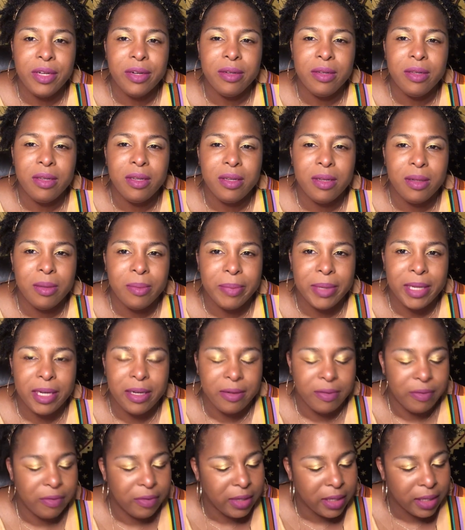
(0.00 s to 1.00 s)
little bit
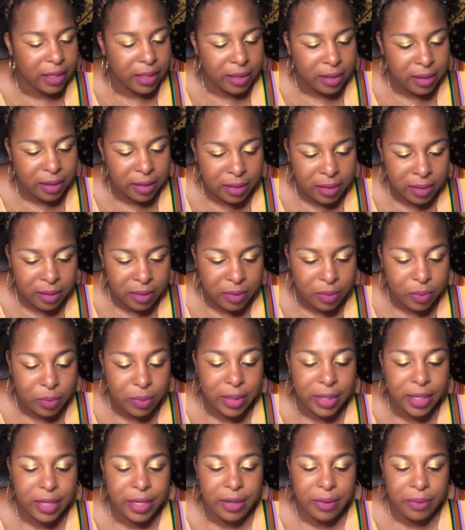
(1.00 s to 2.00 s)
of good
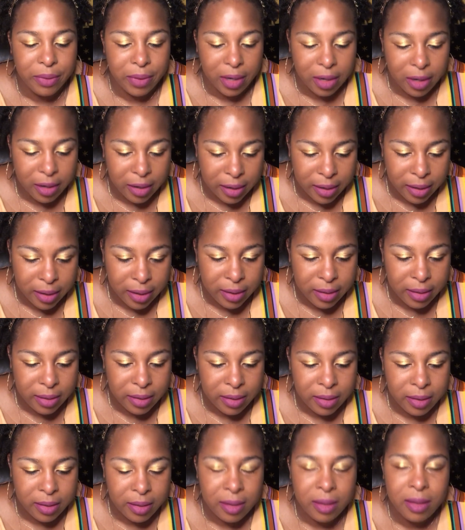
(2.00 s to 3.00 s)
where you are.
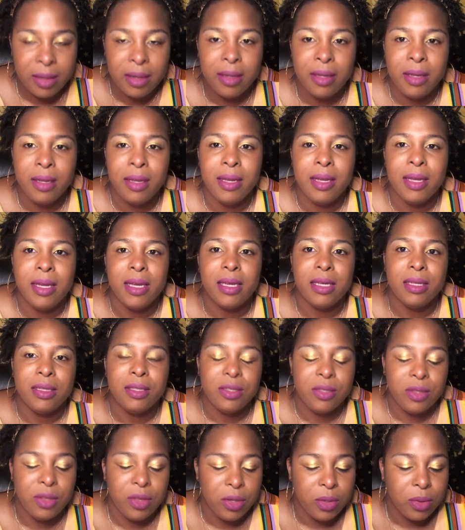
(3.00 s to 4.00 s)

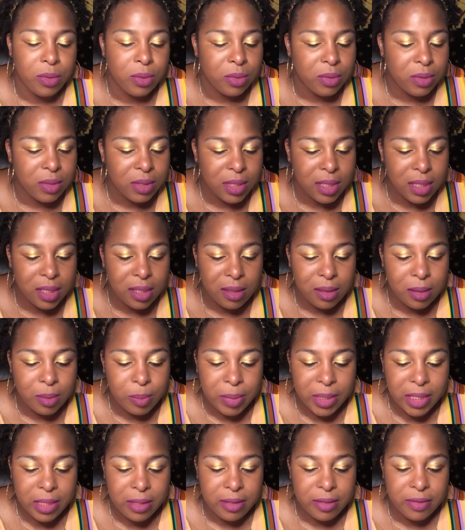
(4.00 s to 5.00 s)
It's those little
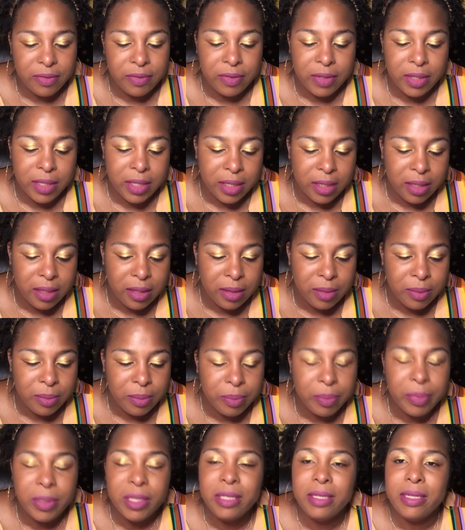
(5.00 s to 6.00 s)
bits of good
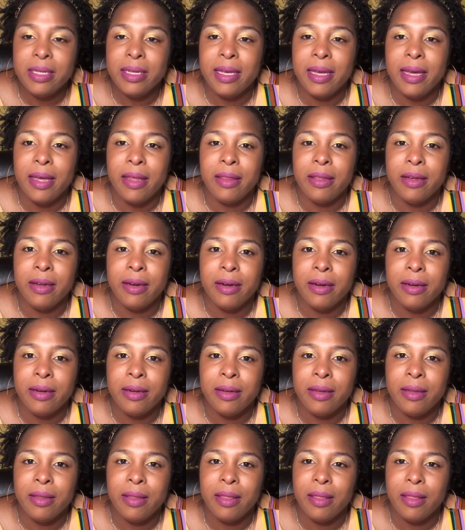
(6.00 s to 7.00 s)
put together
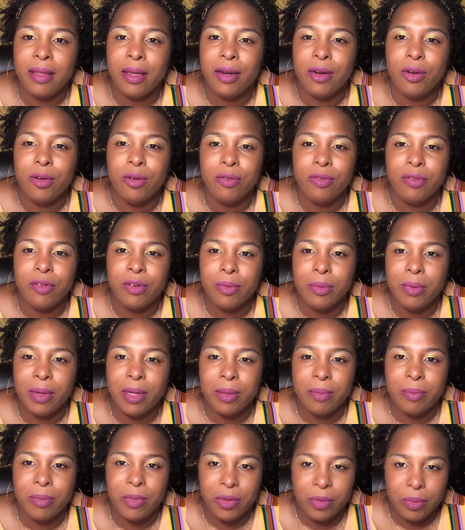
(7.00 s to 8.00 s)
that
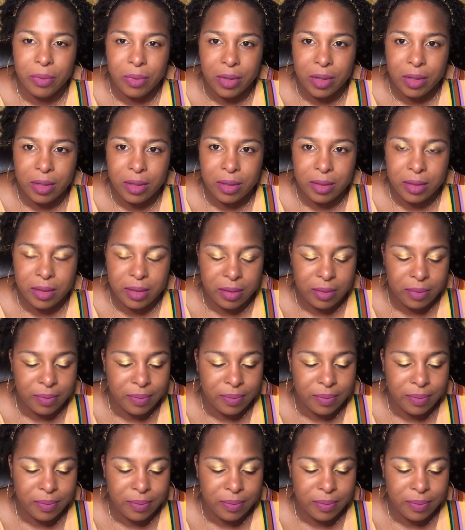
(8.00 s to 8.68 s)
overwhelm the world."